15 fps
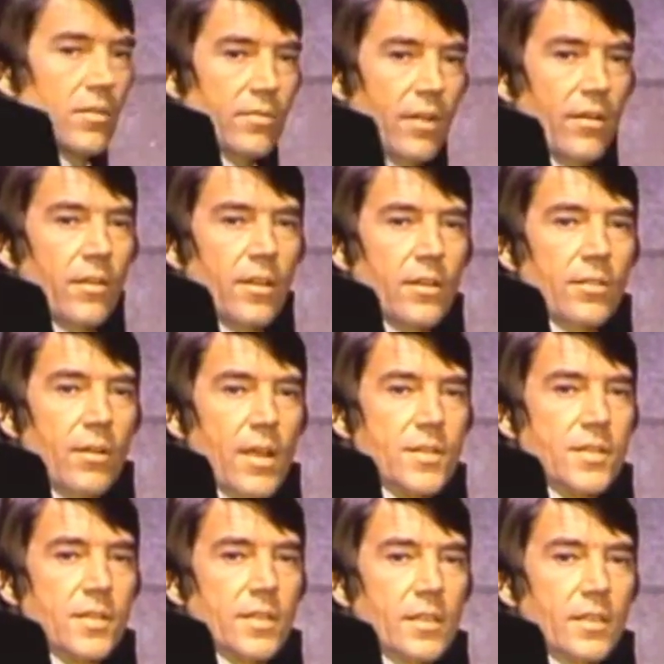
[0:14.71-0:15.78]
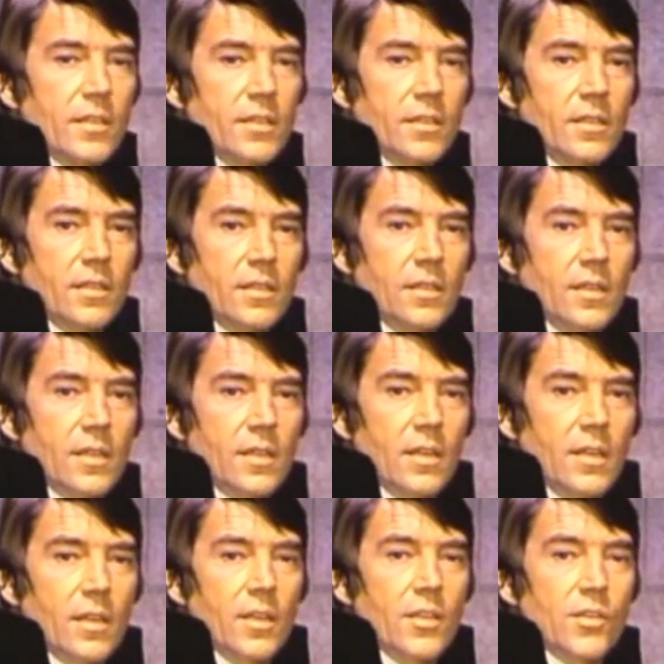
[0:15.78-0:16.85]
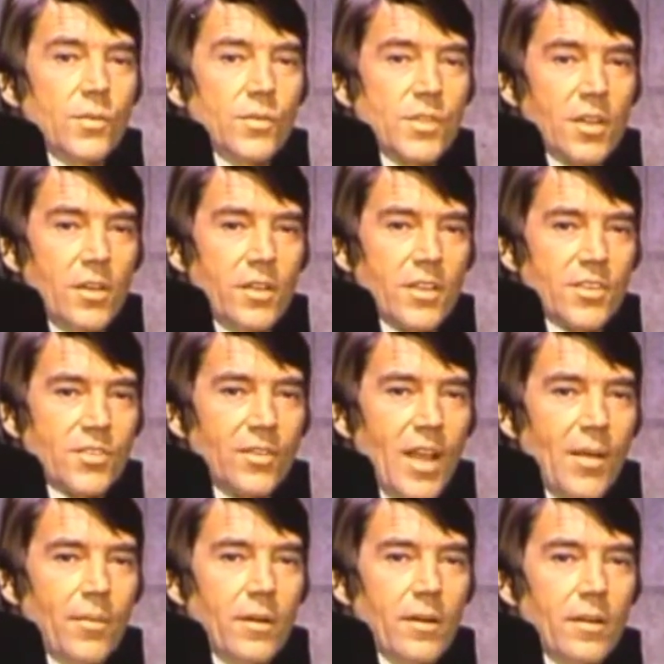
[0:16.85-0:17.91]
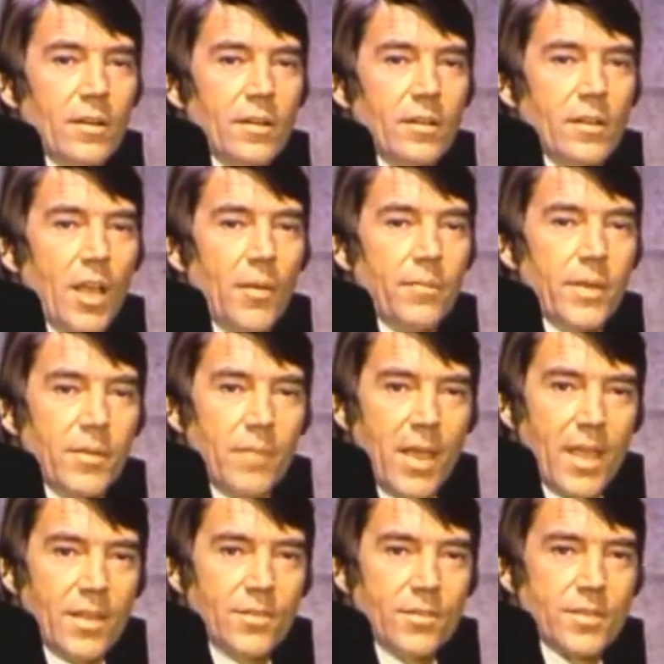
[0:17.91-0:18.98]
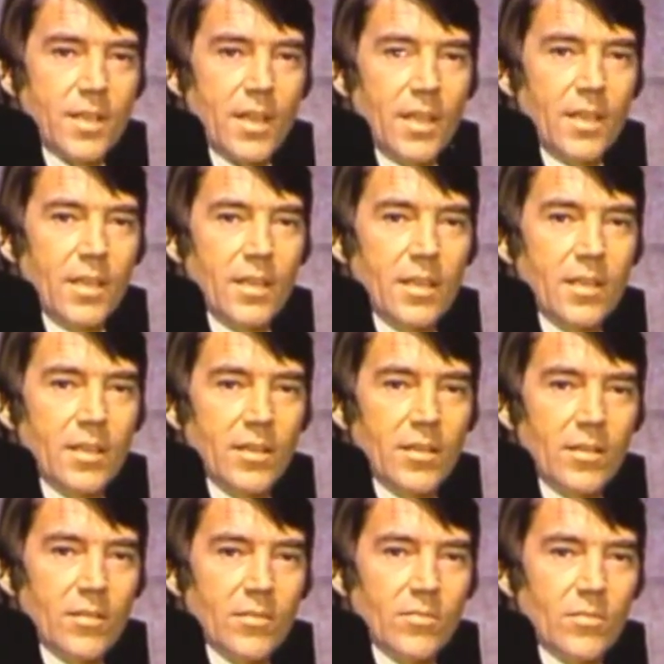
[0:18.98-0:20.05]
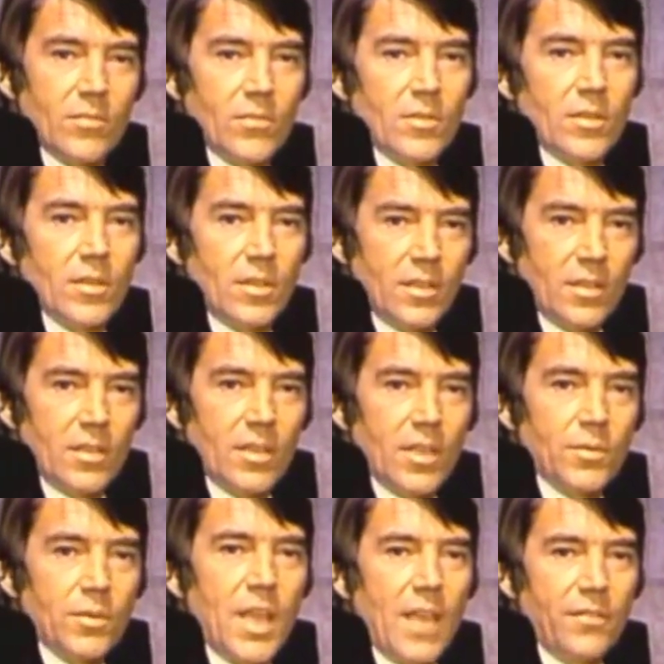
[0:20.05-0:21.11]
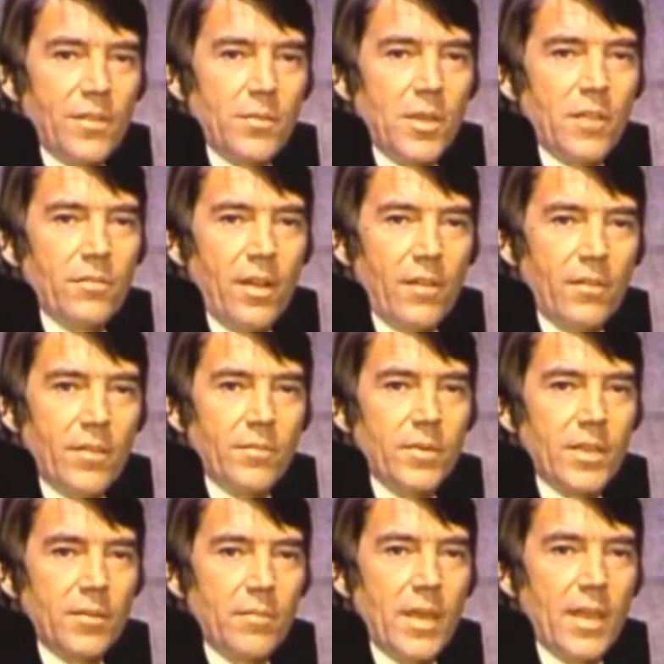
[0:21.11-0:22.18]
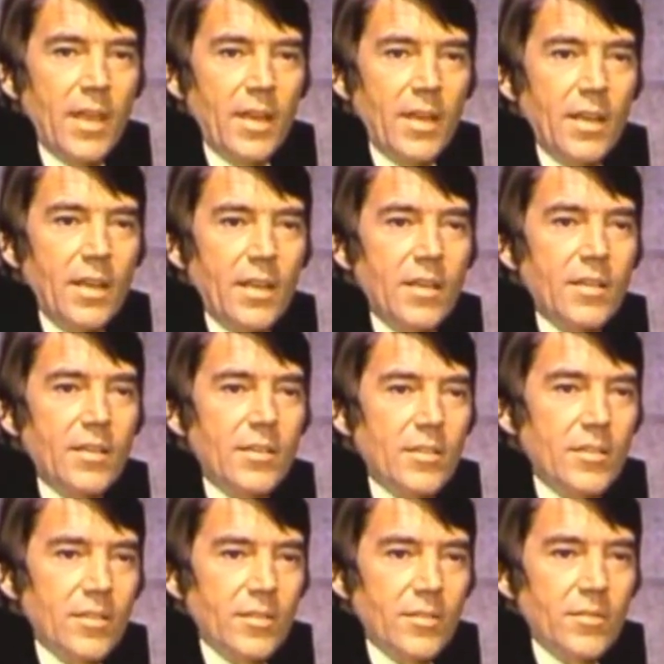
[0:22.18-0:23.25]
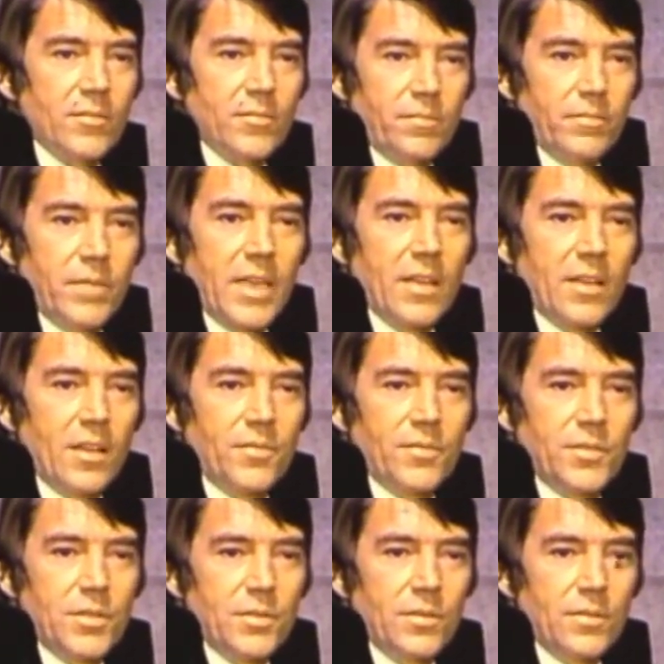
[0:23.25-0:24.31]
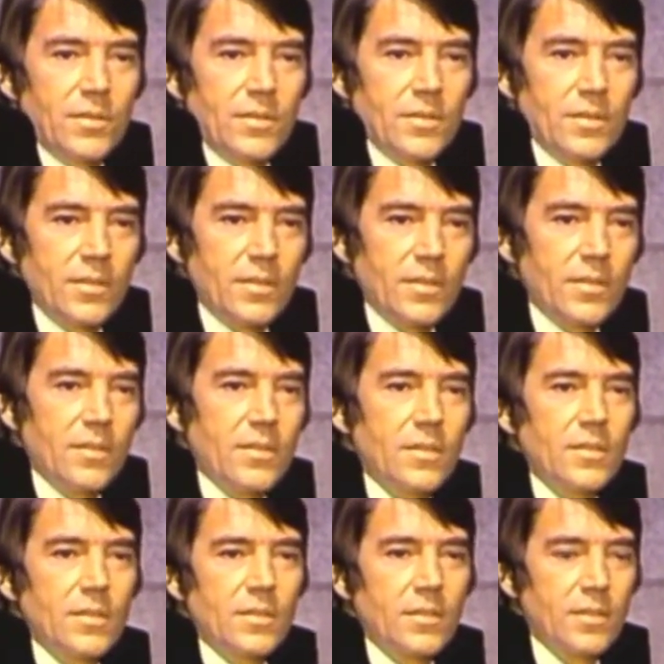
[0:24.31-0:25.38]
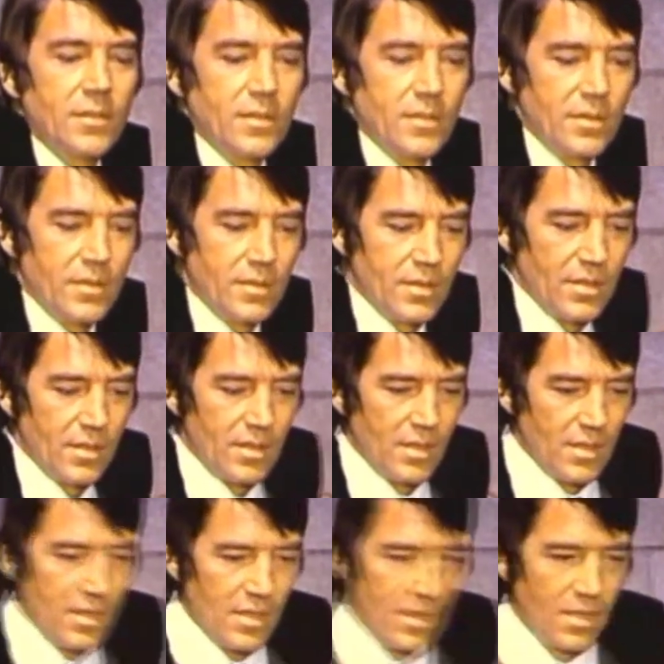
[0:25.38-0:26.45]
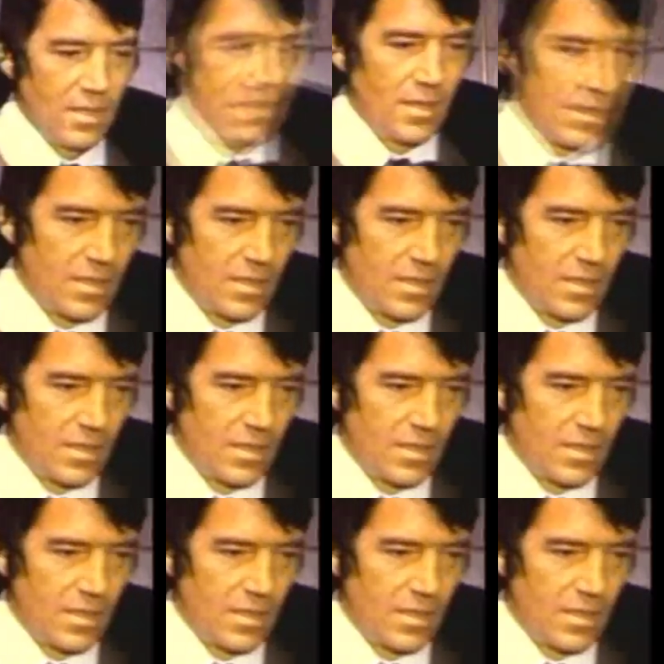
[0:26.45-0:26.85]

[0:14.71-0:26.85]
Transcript: think I'm some kind of fool, for my father thinks that I am quite charming to all social classes. Just look at my cape. Oh, we're looking all